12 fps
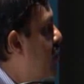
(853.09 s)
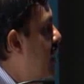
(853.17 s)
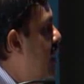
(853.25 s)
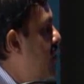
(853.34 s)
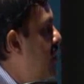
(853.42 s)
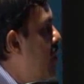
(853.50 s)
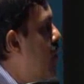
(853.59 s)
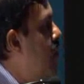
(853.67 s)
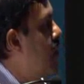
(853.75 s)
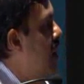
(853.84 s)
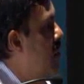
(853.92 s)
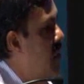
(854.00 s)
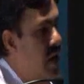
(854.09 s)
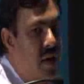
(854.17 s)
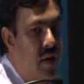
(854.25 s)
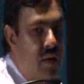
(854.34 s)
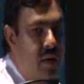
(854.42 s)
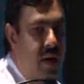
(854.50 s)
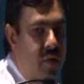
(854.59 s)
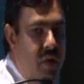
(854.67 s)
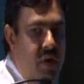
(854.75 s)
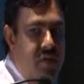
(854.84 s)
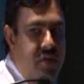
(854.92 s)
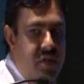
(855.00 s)
we have your own camera
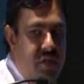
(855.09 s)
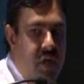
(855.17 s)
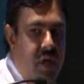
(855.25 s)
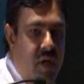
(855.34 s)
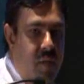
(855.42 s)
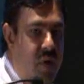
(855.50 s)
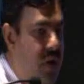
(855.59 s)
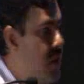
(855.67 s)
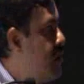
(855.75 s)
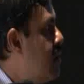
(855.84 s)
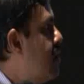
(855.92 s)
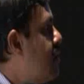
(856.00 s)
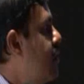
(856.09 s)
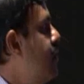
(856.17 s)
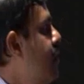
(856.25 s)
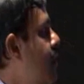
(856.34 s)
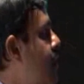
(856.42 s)
nowadays, CCD cameras and everything.